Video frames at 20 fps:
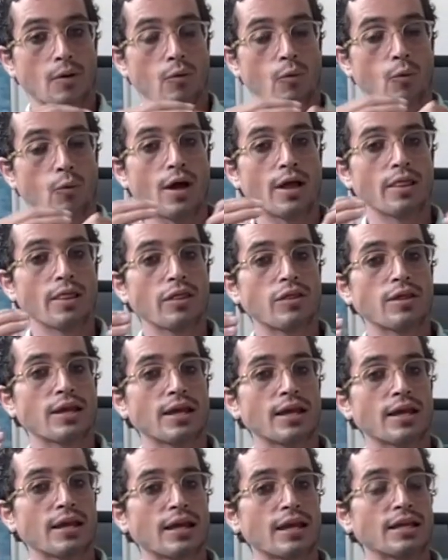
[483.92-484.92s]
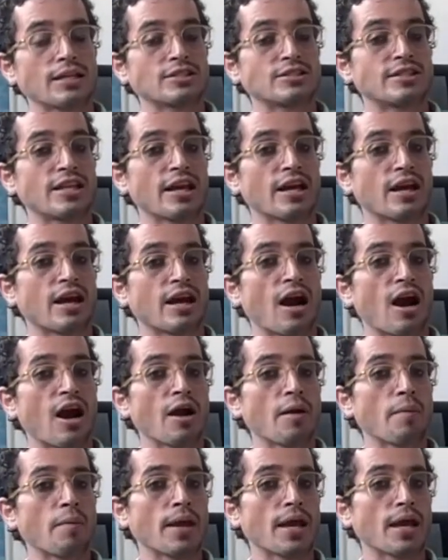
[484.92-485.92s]
one thing is the
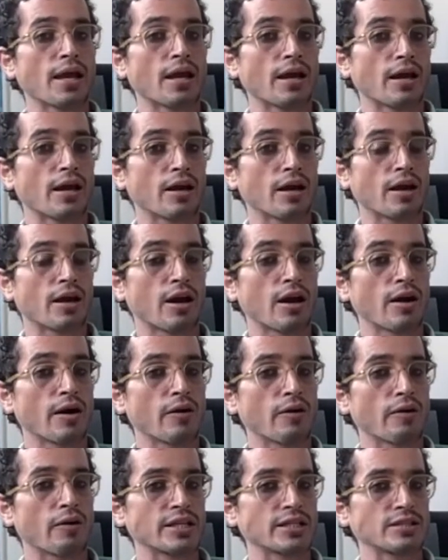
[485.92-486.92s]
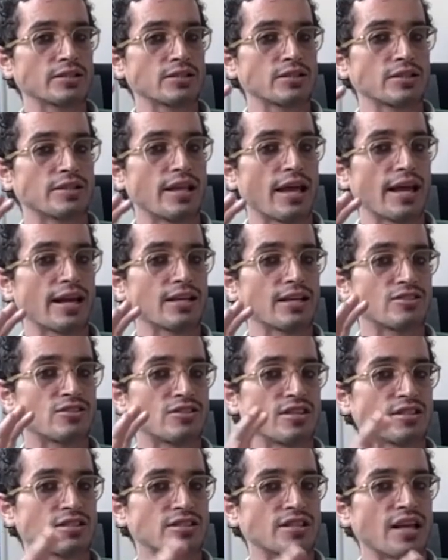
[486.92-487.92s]
karmic current that is
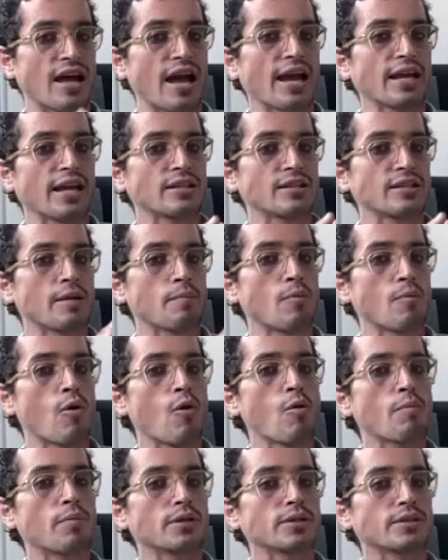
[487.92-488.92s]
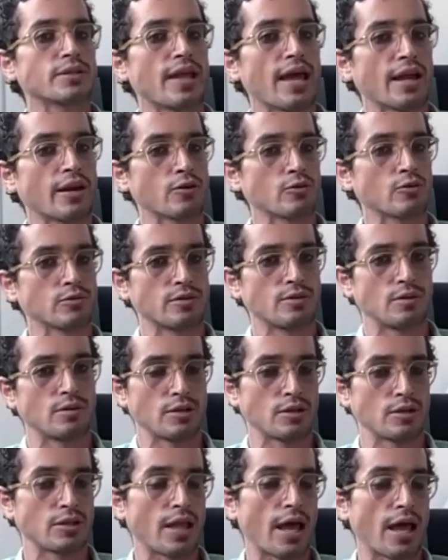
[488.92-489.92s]
designed the moment that you
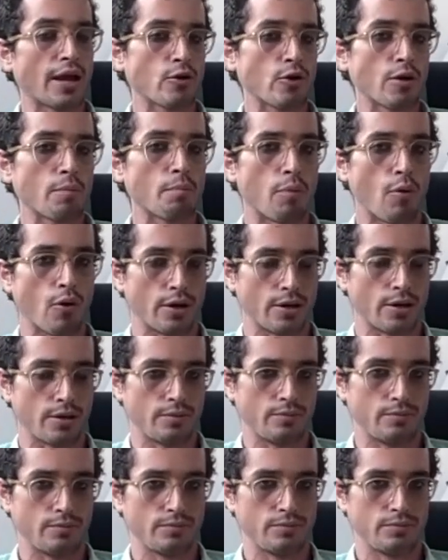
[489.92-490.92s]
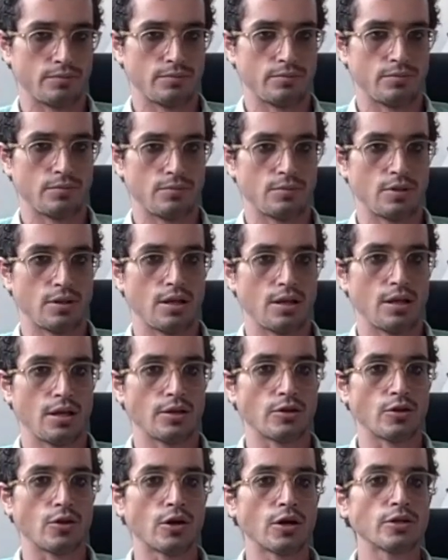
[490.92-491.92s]
that you are born.
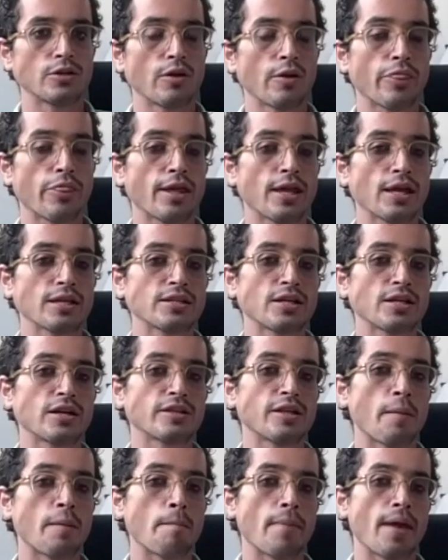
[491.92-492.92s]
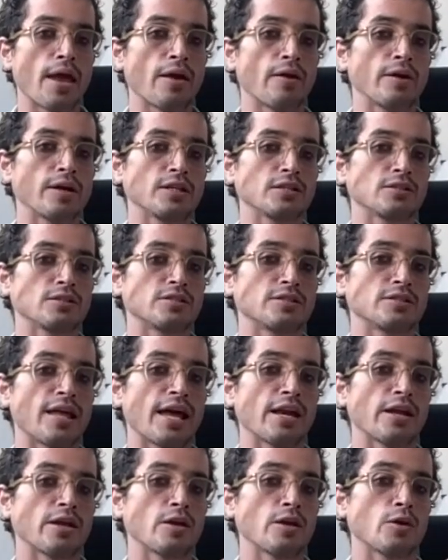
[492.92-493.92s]
The other things are the merits
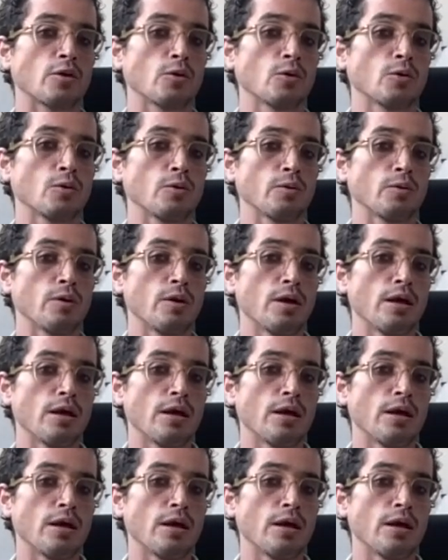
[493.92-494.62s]
that you